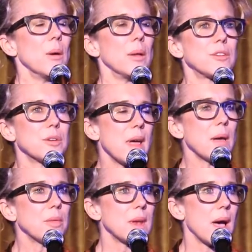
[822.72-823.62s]
Well, it turned
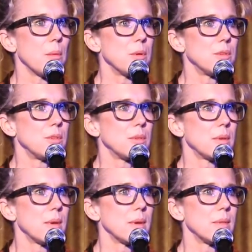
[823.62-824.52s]
out that I
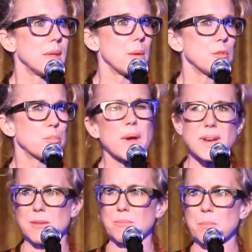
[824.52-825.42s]
was
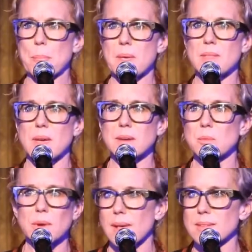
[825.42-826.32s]
pregnant, and I
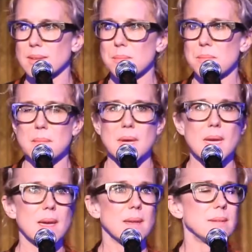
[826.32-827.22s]
didn't realize it.
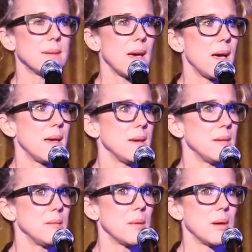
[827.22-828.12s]
And
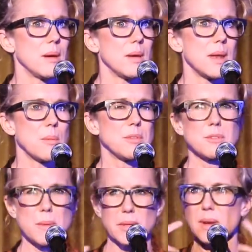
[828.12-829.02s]
I was
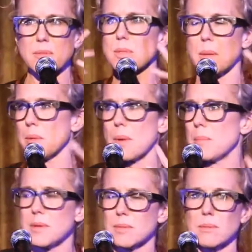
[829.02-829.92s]
smelling everything. I mean,
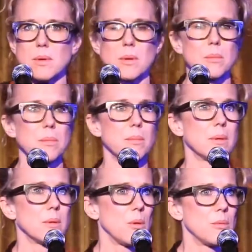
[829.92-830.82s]
I'd be,
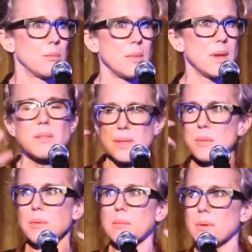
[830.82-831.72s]
the whole
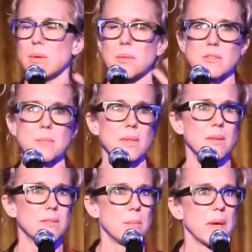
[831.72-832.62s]
anything. The
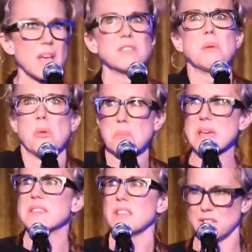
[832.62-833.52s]
smell of, I'm like, I smell
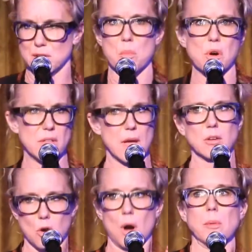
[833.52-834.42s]
meat. It's somewhere in
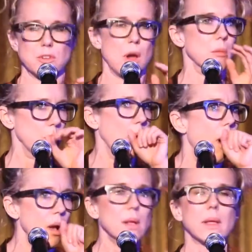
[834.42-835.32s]
that garbage can.
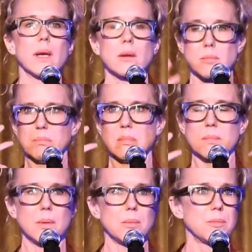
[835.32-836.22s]
Blah.
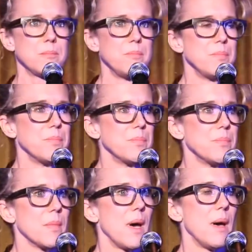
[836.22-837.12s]
It was
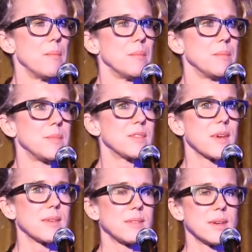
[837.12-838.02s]

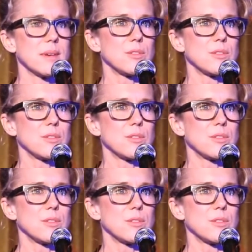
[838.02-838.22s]
disgusting.